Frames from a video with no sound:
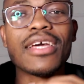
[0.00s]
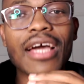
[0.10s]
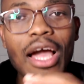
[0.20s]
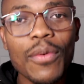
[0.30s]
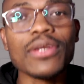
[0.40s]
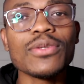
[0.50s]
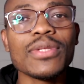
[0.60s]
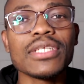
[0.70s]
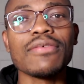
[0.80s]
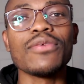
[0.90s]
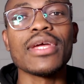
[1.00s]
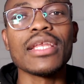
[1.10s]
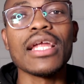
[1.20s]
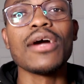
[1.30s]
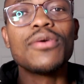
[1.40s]
I want to do this for you right
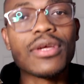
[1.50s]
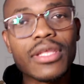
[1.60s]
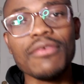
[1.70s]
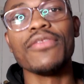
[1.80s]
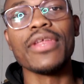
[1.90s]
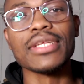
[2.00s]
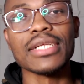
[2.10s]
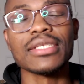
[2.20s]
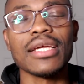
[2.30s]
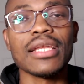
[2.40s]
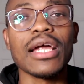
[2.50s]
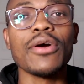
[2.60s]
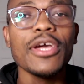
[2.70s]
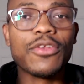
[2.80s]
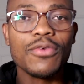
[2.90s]
now, give you the results right now,
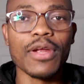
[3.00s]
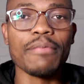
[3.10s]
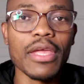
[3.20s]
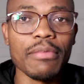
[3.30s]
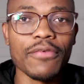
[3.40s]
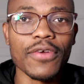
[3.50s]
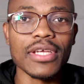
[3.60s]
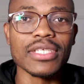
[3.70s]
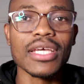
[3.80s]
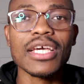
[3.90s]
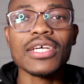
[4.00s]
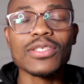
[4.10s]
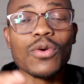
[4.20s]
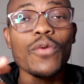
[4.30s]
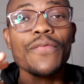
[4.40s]
and you're gonna pay me for it.
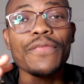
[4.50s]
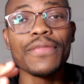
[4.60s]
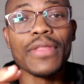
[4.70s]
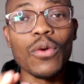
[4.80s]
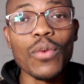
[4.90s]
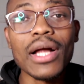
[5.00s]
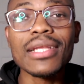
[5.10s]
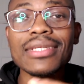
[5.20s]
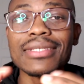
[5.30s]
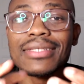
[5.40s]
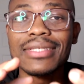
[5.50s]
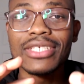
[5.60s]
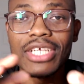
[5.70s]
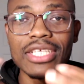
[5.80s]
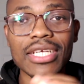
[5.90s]
So the world is
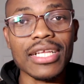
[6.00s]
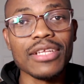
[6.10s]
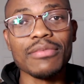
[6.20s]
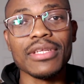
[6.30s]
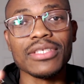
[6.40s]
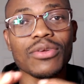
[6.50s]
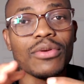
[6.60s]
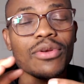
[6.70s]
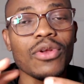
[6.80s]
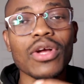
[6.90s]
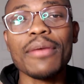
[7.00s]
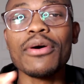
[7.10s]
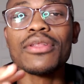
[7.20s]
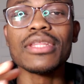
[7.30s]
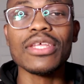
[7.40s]
changing a little bit. It's no longer
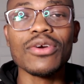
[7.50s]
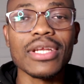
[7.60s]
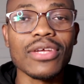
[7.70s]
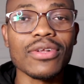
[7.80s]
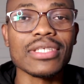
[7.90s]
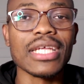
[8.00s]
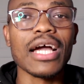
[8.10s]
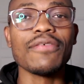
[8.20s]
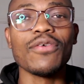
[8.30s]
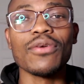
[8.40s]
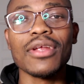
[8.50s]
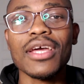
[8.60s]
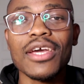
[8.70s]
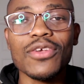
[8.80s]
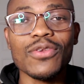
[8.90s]
about theoretical stuff or,
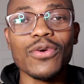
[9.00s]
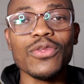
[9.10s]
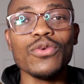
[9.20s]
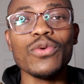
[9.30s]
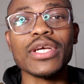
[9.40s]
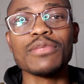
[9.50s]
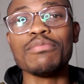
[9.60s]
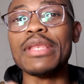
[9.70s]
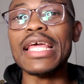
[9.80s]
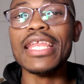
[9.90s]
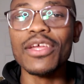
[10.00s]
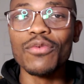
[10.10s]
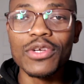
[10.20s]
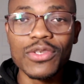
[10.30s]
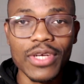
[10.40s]
you know, you explaining
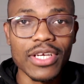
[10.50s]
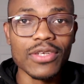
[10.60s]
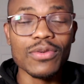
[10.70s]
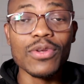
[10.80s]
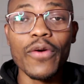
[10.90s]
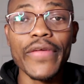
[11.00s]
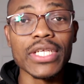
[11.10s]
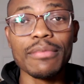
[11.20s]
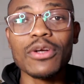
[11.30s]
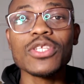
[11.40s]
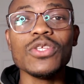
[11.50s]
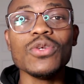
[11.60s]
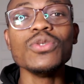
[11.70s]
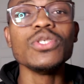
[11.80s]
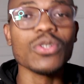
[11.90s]
what you can do. No, it's about
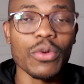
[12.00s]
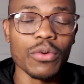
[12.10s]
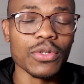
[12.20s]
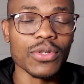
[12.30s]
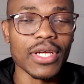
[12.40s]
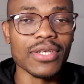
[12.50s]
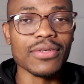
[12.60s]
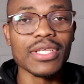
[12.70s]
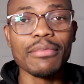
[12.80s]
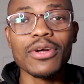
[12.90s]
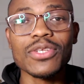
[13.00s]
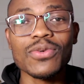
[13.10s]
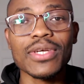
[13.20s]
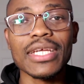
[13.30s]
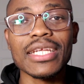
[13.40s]
you showing what you can do. It's about you
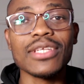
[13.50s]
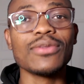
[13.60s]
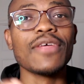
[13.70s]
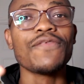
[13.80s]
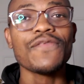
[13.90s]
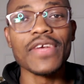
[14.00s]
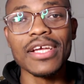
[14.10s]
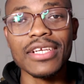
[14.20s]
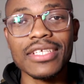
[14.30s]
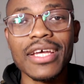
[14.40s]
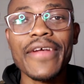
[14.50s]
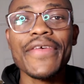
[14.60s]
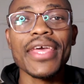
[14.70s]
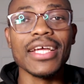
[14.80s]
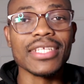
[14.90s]
getting to the field
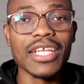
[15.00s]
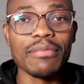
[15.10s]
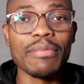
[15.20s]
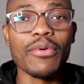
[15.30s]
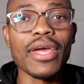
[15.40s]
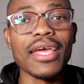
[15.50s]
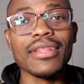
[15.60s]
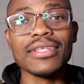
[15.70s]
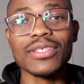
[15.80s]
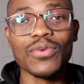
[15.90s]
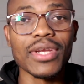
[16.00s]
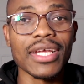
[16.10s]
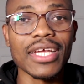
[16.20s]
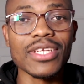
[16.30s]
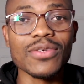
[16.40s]
and telling people, hey, this is what I
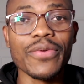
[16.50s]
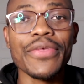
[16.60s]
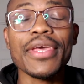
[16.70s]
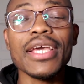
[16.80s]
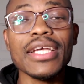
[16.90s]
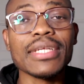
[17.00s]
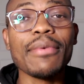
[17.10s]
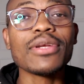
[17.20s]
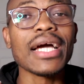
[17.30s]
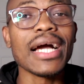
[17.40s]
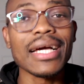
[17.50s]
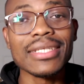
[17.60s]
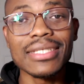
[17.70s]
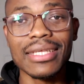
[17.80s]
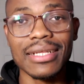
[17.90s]
can do. It's about hard
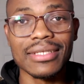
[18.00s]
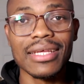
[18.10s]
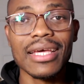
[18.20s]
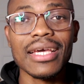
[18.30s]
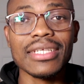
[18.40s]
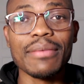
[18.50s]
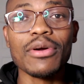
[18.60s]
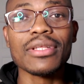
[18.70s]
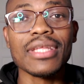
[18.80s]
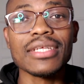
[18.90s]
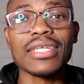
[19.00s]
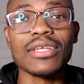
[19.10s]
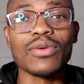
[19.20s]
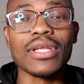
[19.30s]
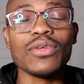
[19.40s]
skills. It's about things that
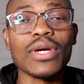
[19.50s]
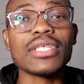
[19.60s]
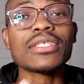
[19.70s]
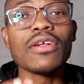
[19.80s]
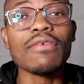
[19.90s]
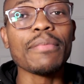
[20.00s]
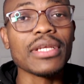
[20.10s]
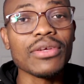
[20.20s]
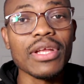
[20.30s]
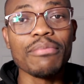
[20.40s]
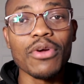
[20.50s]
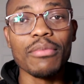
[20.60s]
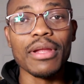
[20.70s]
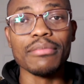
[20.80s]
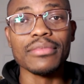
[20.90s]
you can solve a particular
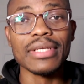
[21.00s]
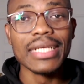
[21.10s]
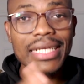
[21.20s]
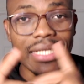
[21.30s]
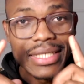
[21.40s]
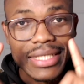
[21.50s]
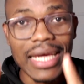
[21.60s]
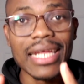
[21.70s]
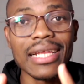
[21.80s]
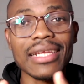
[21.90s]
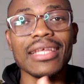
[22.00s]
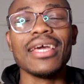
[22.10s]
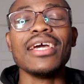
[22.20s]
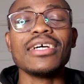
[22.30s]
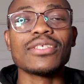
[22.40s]
problem directly.
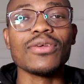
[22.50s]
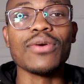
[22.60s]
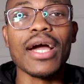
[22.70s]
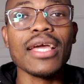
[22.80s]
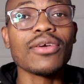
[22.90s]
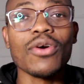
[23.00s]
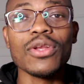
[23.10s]
So I call